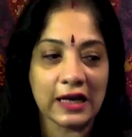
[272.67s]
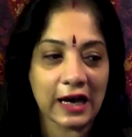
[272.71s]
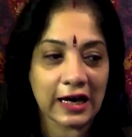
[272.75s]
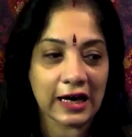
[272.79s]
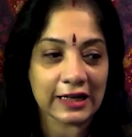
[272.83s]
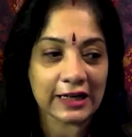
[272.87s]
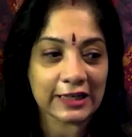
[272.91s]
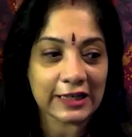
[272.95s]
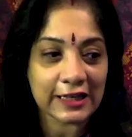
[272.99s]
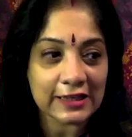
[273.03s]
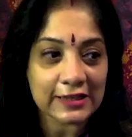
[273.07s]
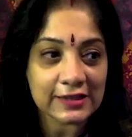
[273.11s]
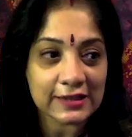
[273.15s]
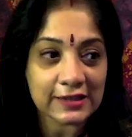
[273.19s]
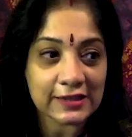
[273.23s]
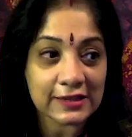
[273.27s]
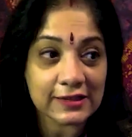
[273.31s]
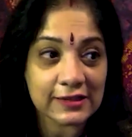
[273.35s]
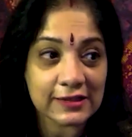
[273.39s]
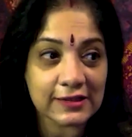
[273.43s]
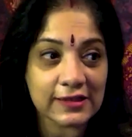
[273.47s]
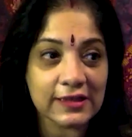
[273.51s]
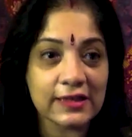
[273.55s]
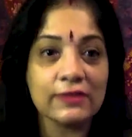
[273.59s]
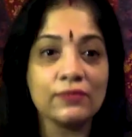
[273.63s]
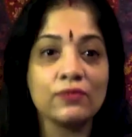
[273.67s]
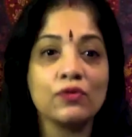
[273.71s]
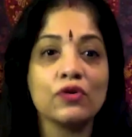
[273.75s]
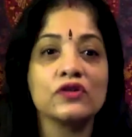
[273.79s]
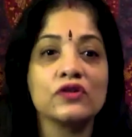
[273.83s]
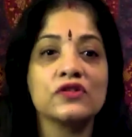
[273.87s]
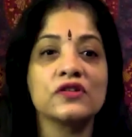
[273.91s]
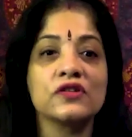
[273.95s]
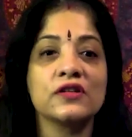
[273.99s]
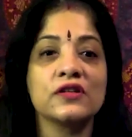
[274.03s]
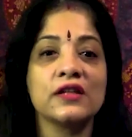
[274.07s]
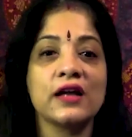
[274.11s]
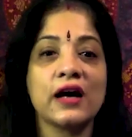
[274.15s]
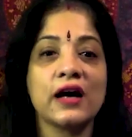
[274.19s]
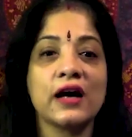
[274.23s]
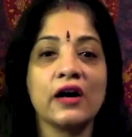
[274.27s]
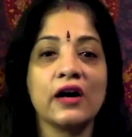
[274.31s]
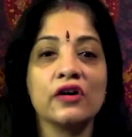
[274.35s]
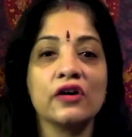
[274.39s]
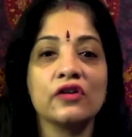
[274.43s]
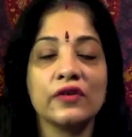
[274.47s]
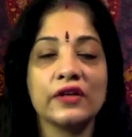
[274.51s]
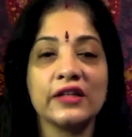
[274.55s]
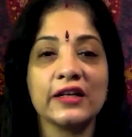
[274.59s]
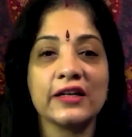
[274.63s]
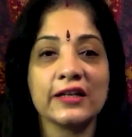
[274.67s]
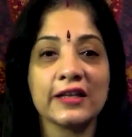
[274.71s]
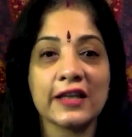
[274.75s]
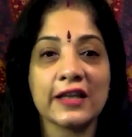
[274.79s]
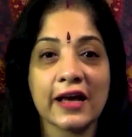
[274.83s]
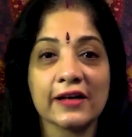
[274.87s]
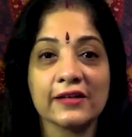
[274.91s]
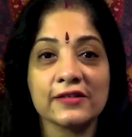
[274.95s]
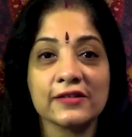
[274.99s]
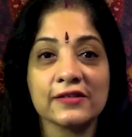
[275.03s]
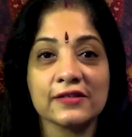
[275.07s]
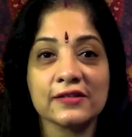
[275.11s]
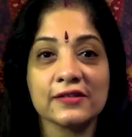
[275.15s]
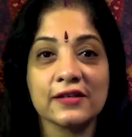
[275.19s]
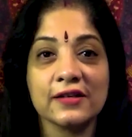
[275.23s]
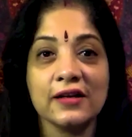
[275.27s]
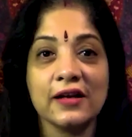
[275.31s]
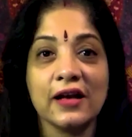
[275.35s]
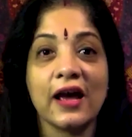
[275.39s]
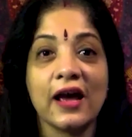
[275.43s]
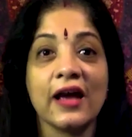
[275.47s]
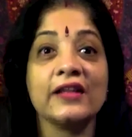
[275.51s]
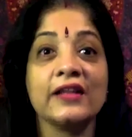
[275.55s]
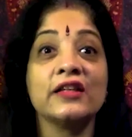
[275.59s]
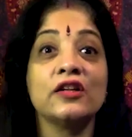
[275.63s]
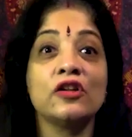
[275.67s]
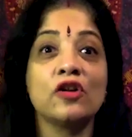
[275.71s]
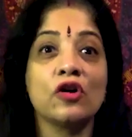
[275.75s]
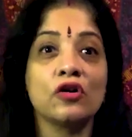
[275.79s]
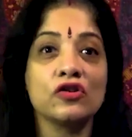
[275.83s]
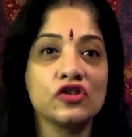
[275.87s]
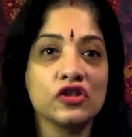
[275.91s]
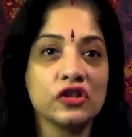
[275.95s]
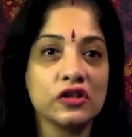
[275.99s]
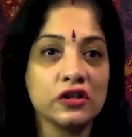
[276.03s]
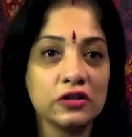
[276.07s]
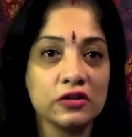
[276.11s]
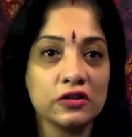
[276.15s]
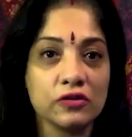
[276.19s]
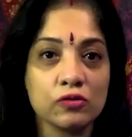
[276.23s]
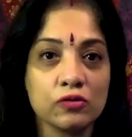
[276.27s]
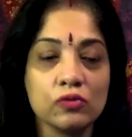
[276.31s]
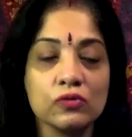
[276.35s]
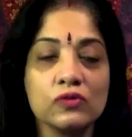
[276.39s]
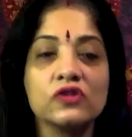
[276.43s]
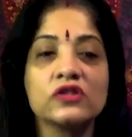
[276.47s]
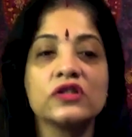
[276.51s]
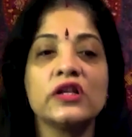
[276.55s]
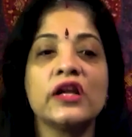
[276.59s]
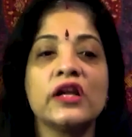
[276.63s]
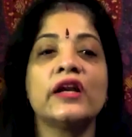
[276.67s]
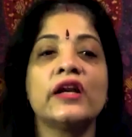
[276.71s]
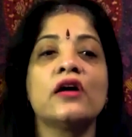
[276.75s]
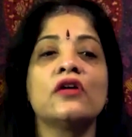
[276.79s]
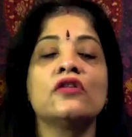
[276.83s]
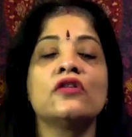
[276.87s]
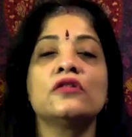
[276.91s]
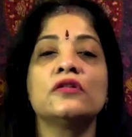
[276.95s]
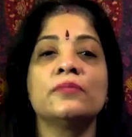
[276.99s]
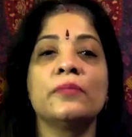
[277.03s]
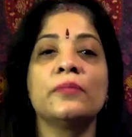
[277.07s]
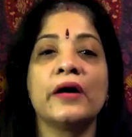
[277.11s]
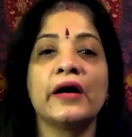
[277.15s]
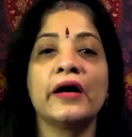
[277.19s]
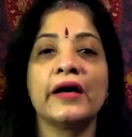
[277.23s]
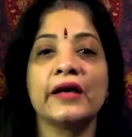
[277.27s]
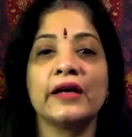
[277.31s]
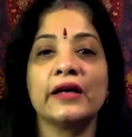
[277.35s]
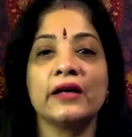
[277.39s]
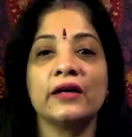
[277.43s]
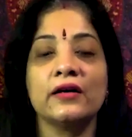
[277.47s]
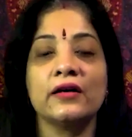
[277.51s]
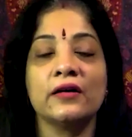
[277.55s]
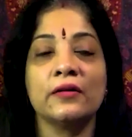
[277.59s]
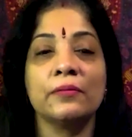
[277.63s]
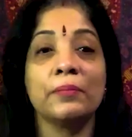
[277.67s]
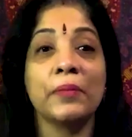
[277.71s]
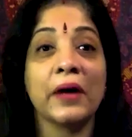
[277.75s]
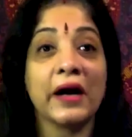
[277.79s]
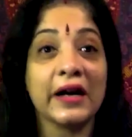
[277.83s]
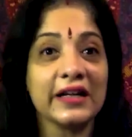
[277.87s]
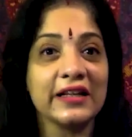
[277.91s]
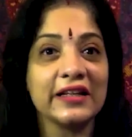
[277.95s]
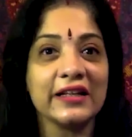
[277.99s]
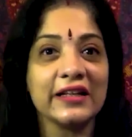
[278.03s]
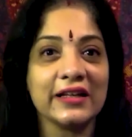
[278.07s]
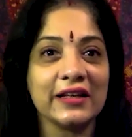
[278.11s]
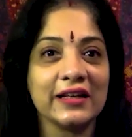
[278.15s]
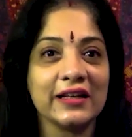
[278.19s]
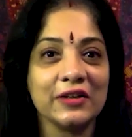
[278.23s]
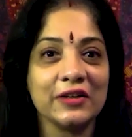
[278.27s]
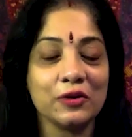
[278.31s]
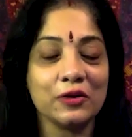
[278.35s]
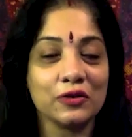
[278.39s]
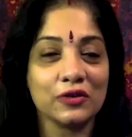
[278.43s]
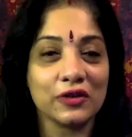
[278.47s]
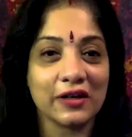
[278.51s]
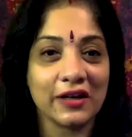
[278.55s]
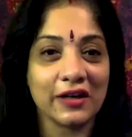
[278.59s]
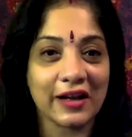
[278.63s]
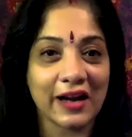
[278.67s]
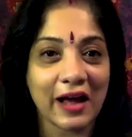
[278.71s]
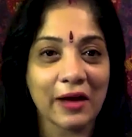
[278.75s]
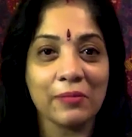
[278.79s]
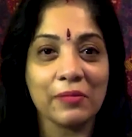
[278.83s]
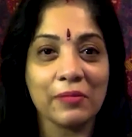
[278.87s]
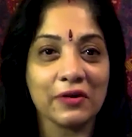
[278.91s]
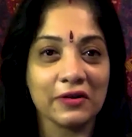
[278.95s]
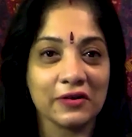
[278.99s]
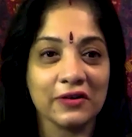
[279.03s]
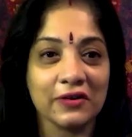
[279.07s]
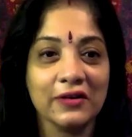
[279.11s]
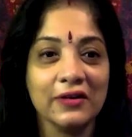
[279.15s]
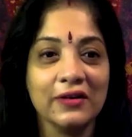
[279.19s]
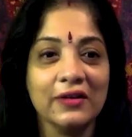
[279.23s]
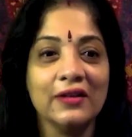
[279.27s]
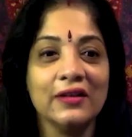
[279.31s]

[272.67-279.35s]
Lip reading: unless they see what's in the Ayurvedic texts and the logical rules laid out by Panini, the grammar.